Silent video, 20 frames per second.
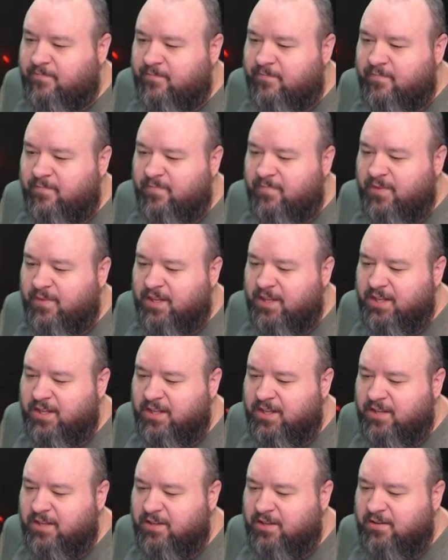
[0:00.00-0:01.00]

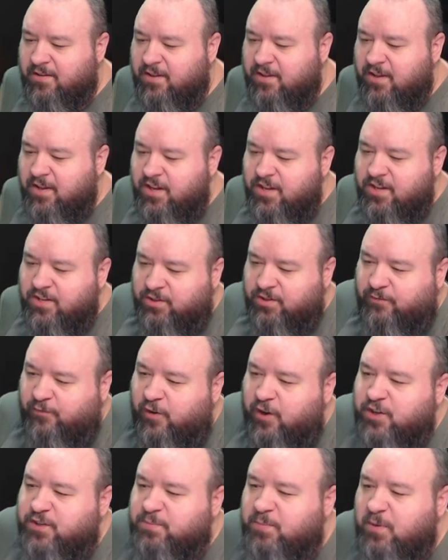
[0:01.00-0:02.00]
Well, the
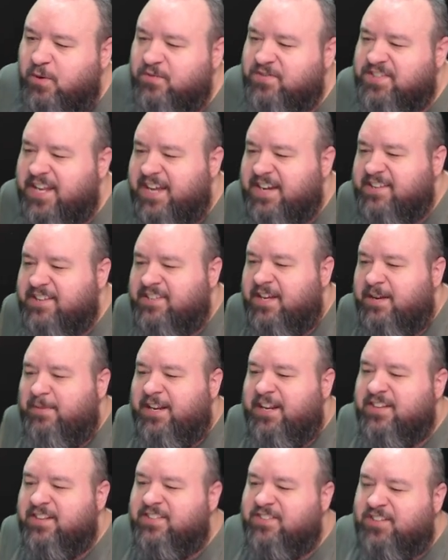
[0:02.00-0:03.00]
first move set is going to
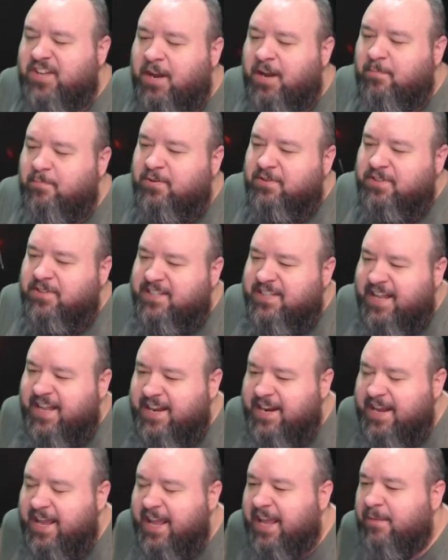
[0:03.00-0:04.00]
be the Stump,
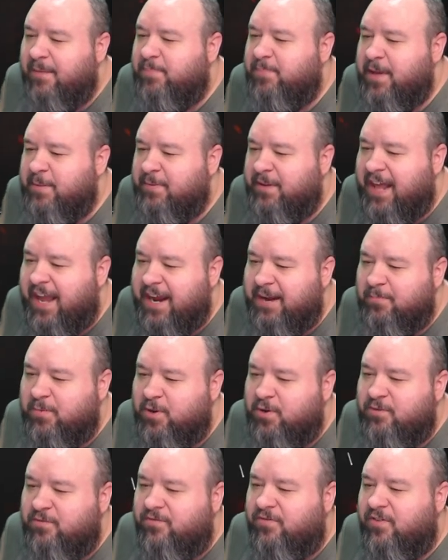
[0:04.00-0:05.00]
10 MP black
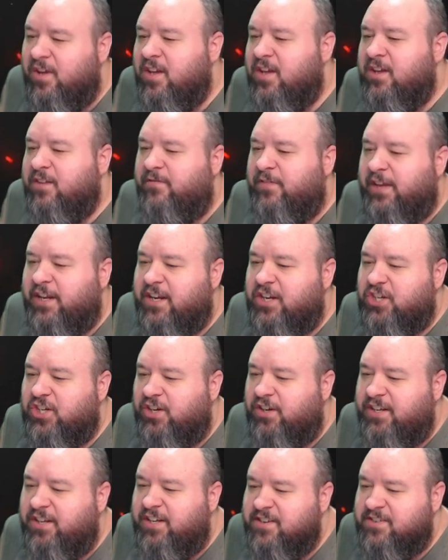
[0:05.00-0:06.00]
move.
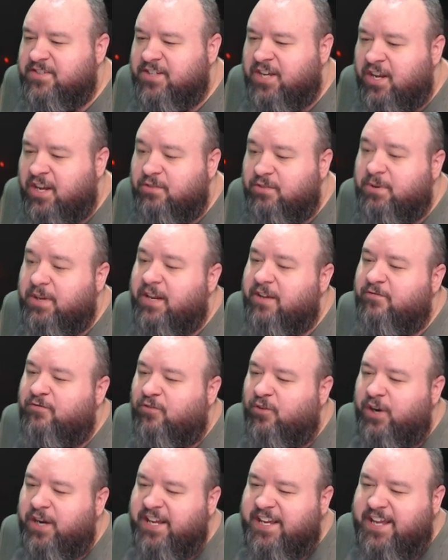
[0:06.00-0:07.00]
Finisher deals
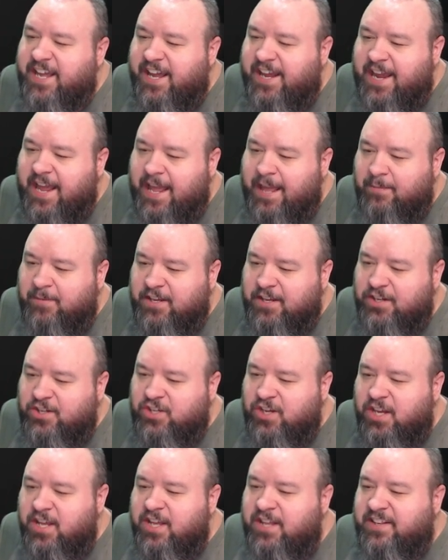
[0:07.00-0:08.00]
140k
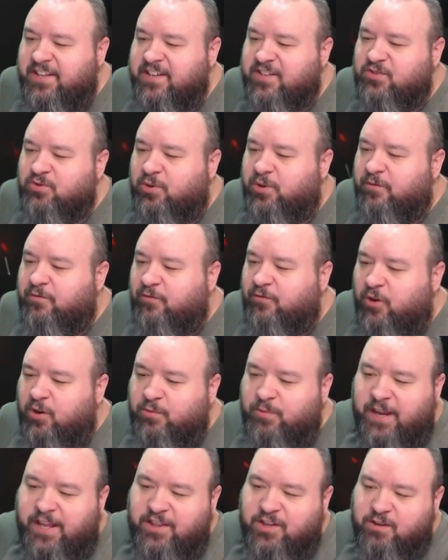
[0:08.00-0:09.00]
damage, destroy 4
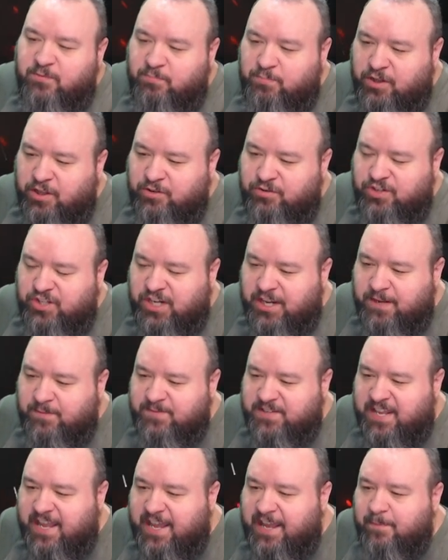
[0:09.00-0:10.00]
random blue
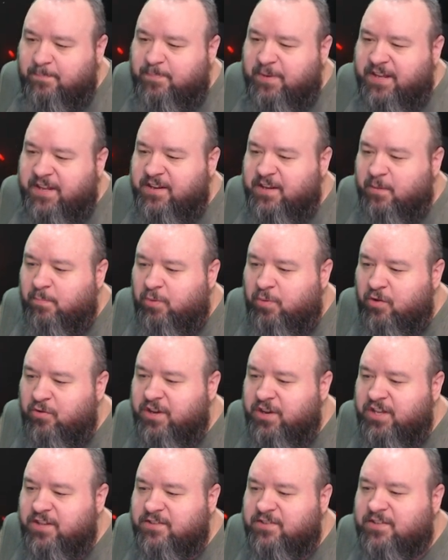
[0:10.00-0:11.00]
gems, and pin the
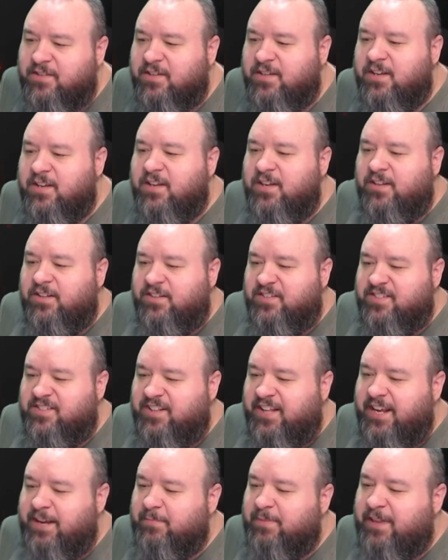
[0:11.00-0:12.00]
opponent.
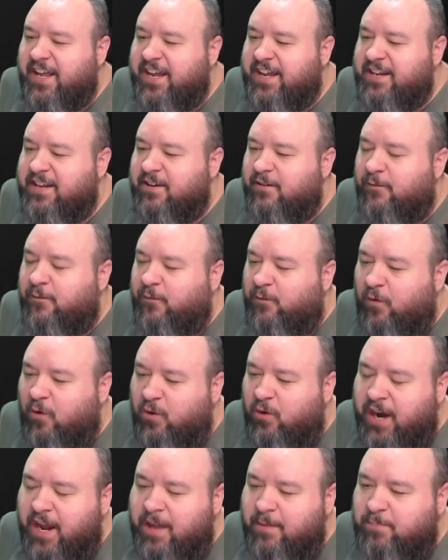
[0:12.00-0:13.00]
Slingblade,
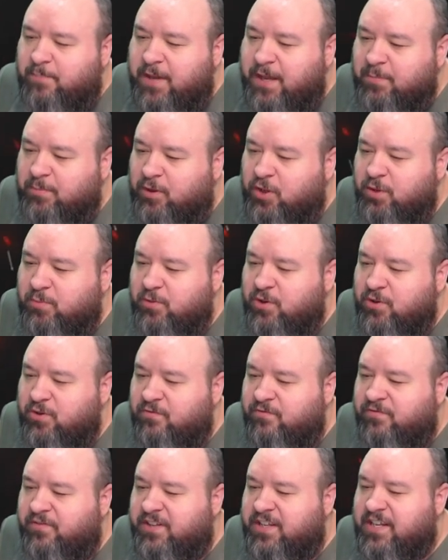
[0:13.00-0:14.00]
4 MP blue
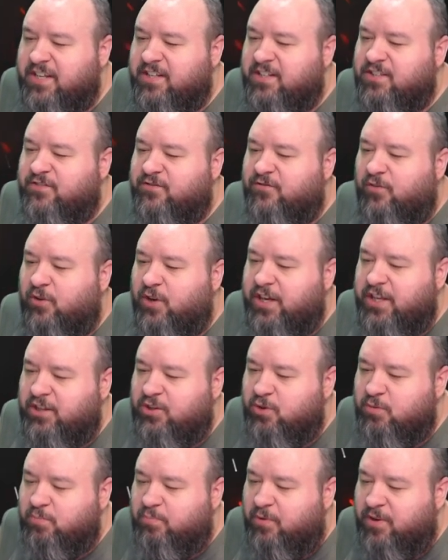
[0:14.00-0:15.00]
move, deals
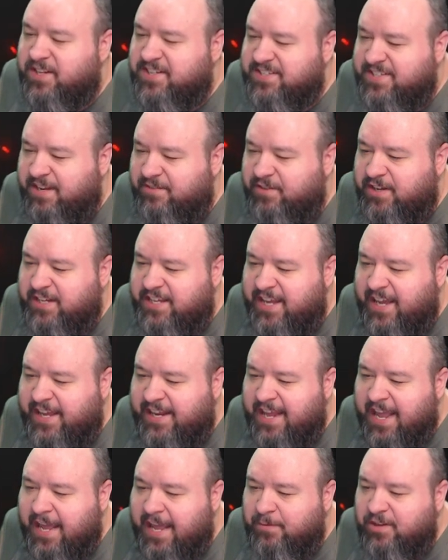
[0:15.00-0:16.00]
42.7k
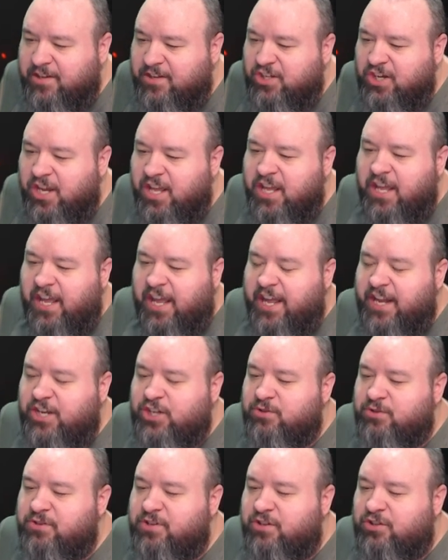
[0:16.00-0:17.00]
damage, and
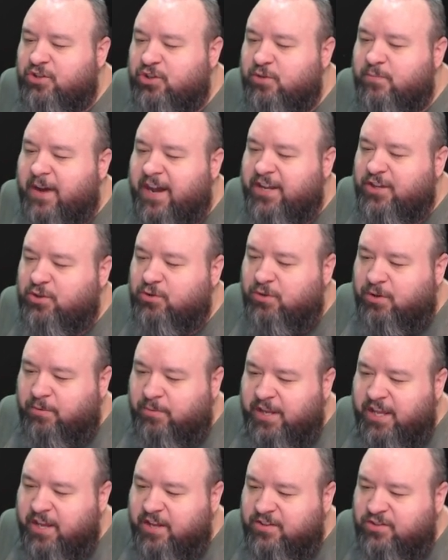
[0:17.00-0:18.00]
choose a 2x2
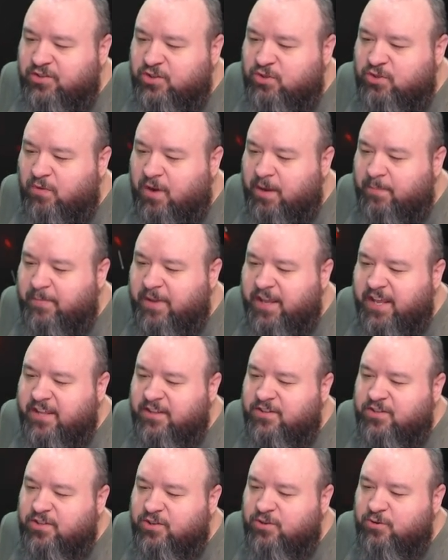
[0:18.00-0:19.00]
area to swap
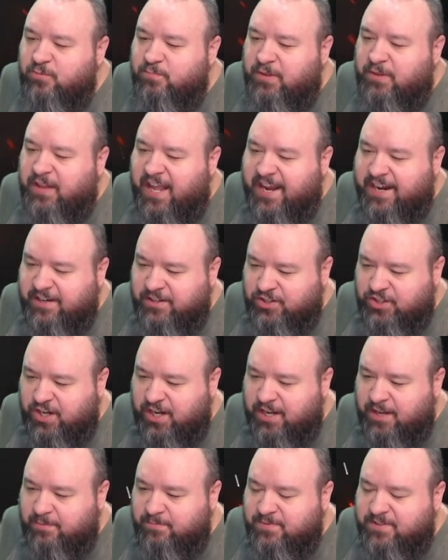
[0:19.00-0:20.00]
into black
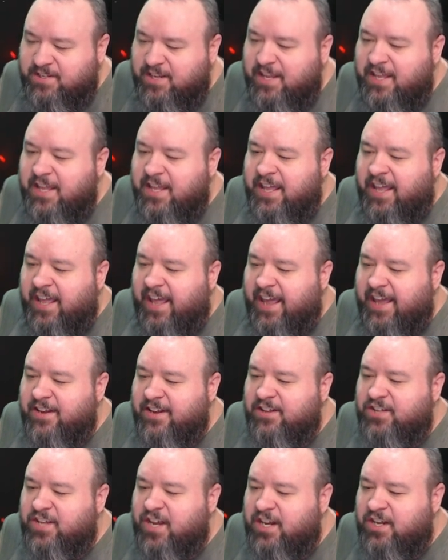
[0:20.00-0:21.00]
gems. And
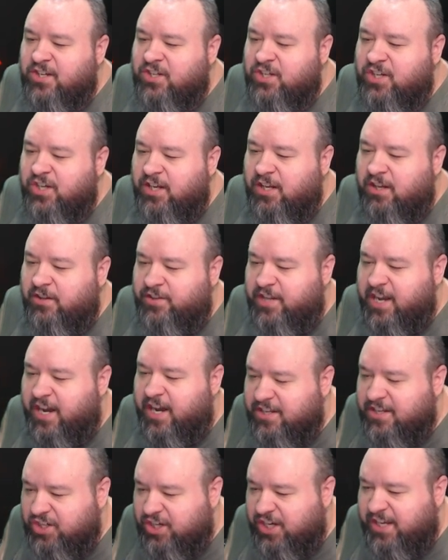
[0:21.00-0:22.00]
a dunge,
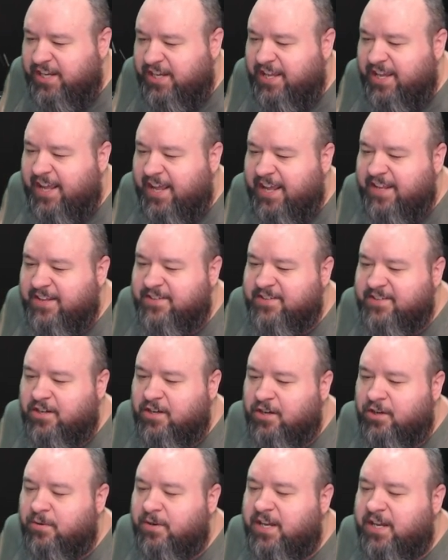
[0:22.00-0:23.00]
Dodging
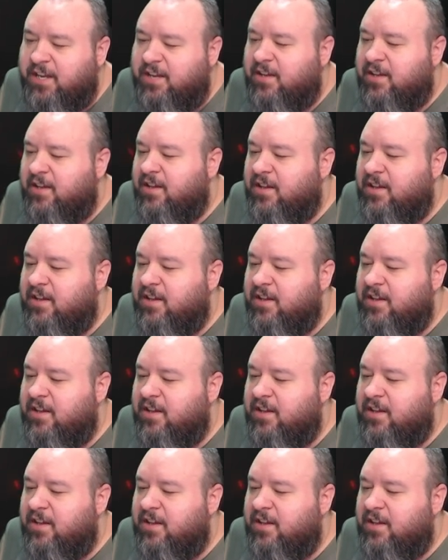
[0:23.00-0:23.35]
Enziguri,